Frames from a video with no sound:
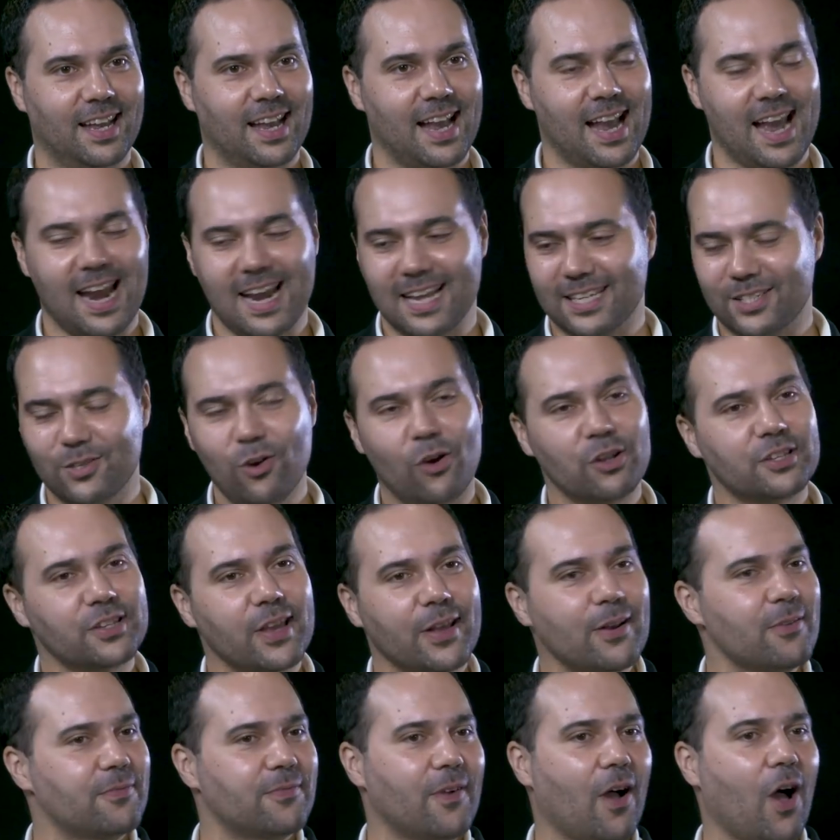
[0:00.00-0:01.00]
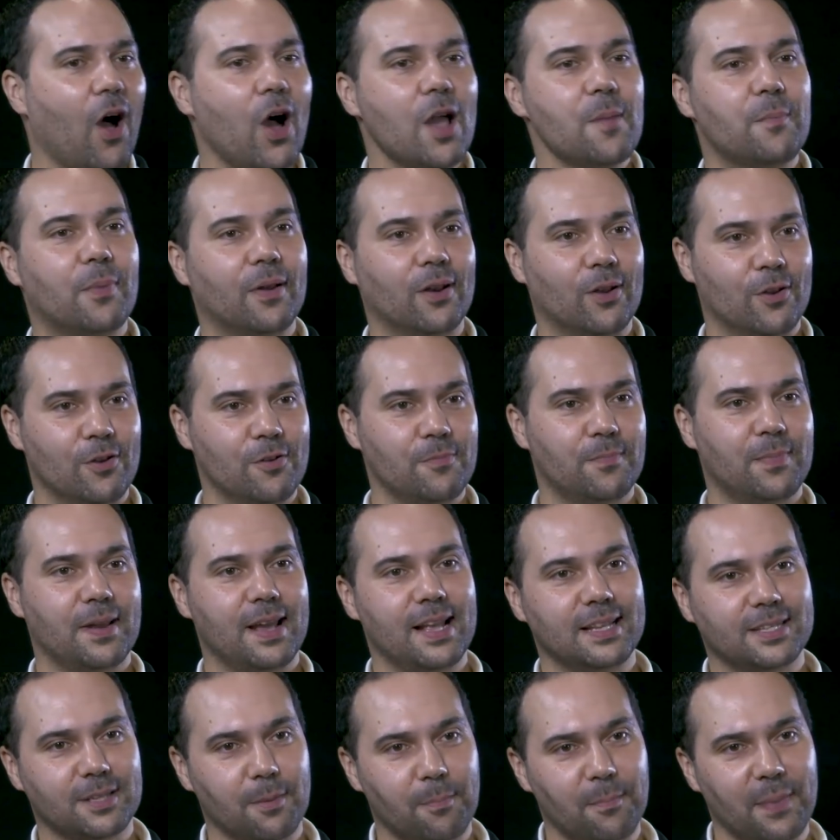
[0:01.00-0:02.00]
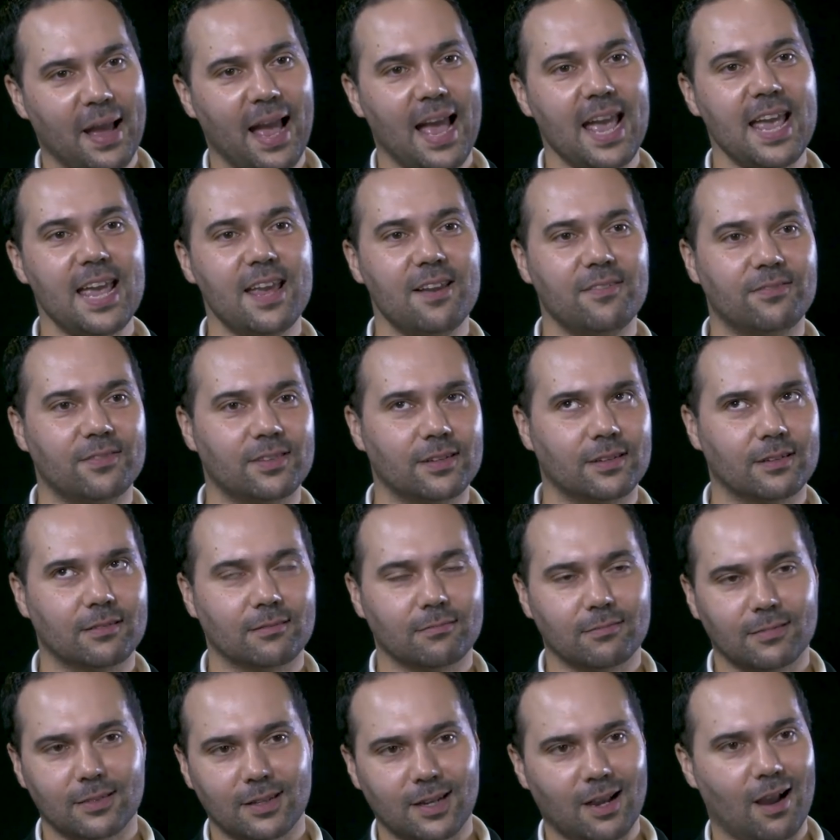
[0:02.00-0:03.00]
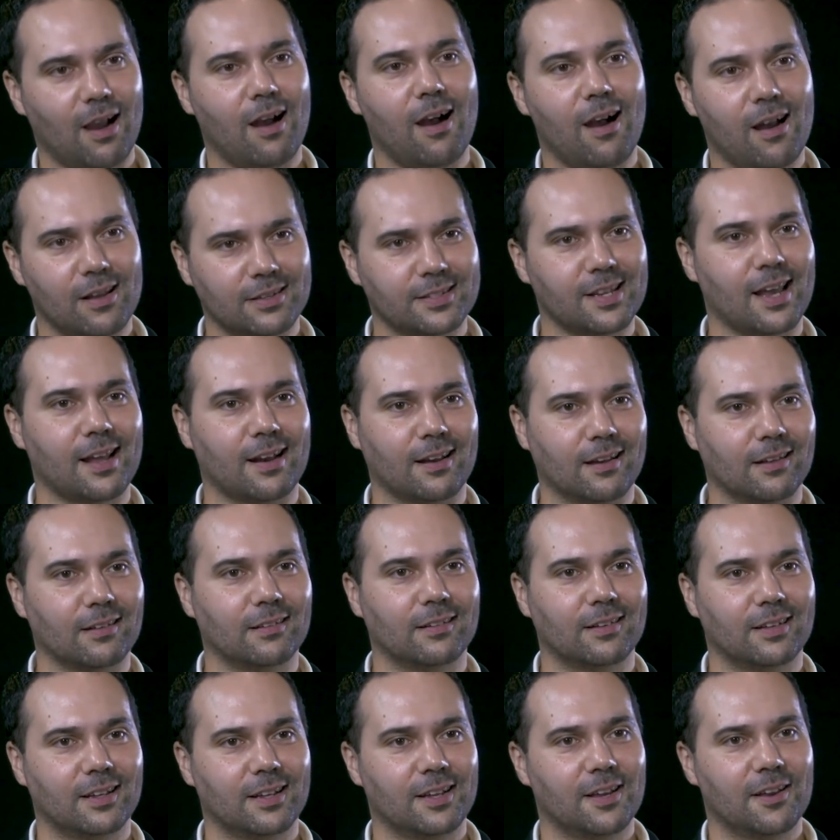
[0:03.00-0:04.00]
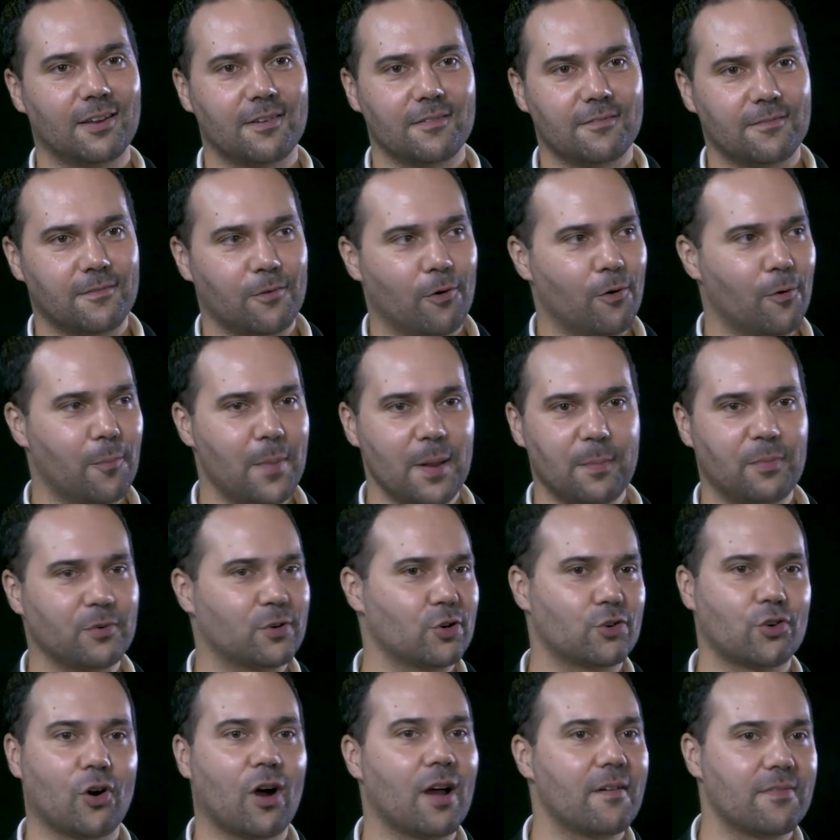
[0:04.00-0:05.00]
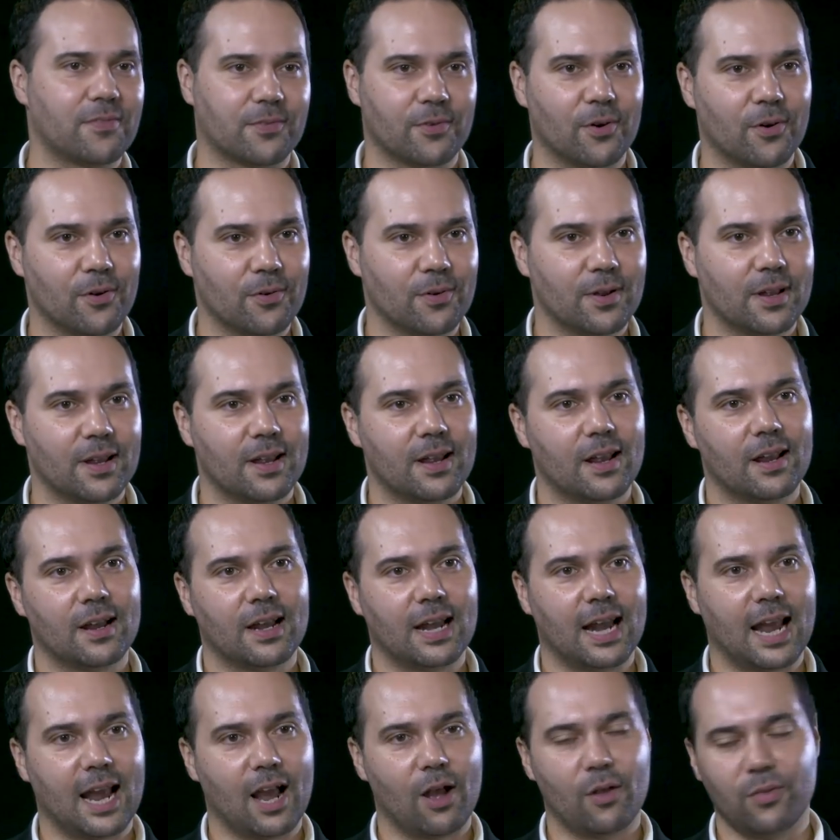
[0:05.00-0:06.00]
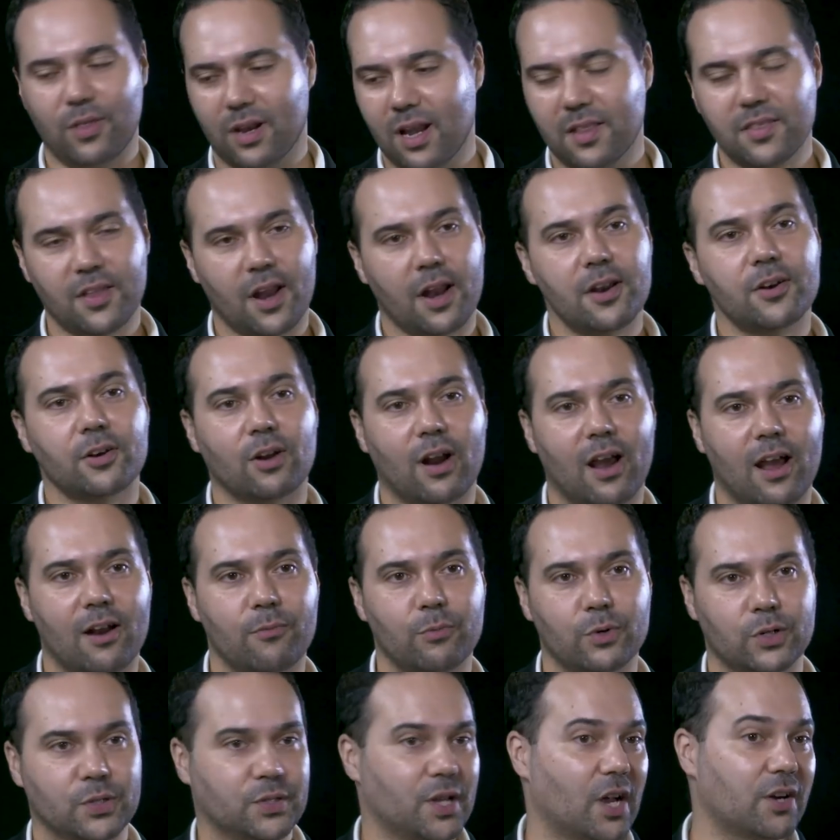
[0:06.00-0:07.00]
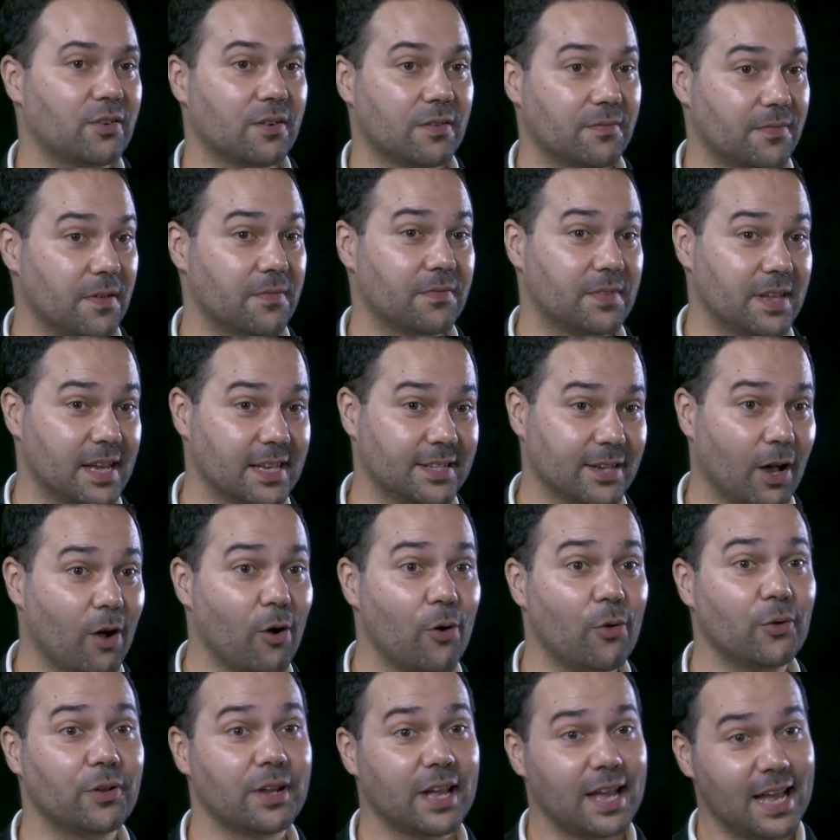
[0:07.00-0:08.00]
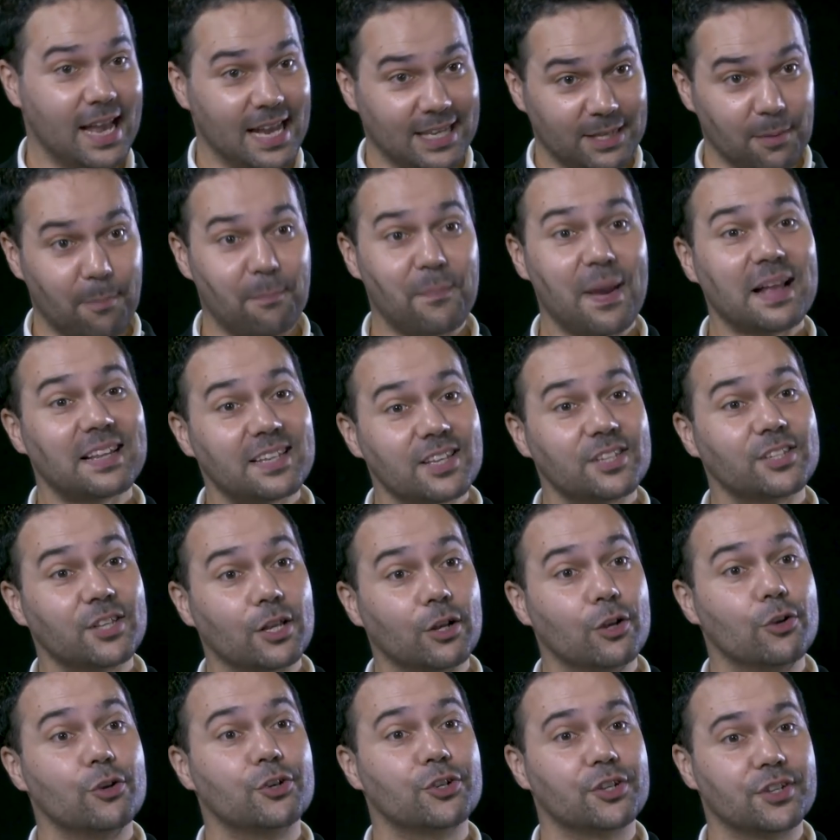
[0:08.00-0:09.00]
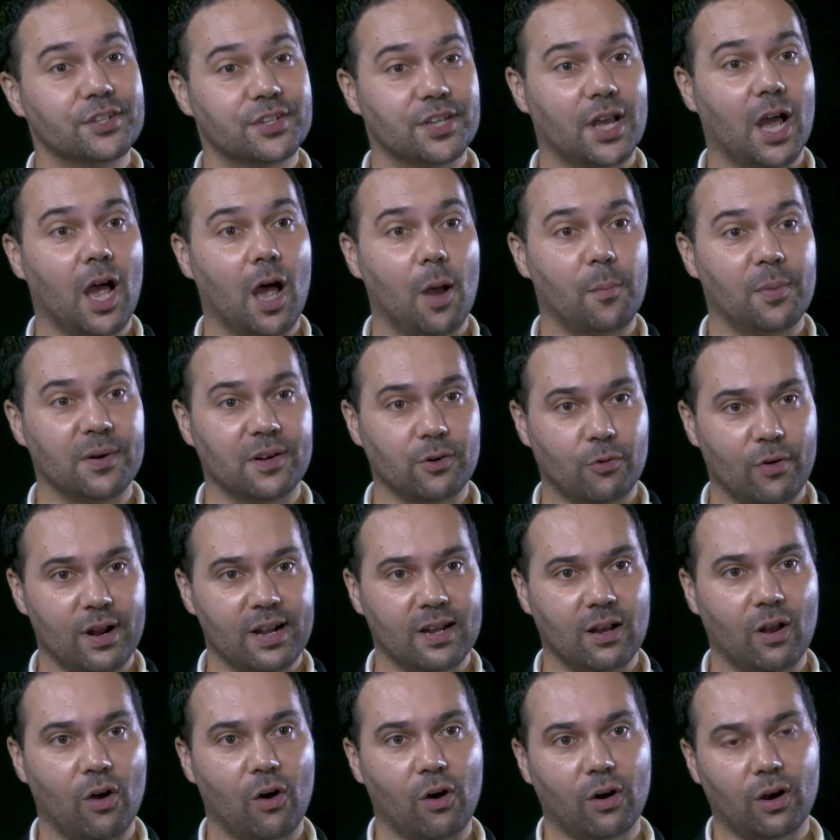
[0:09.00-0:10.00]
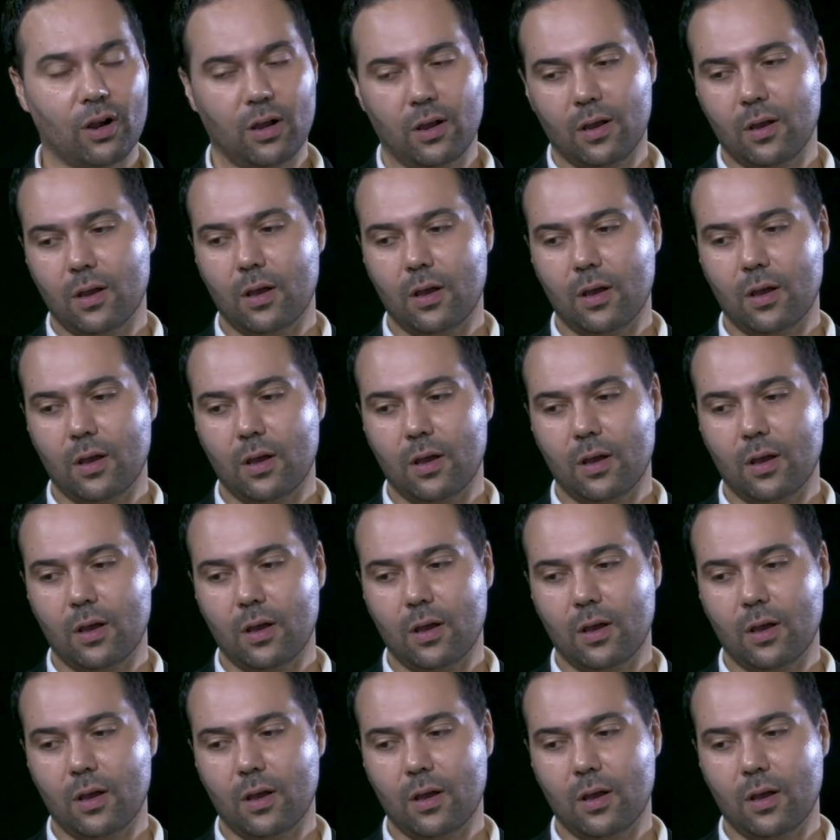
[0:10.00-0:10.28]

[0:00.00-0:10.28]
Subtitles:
And it's not a tunnel for Hyperloop, it's a paved car tunnel for people to drive through. Now, the London Underground, which is 150 years old, is a better solution to urban gridlock.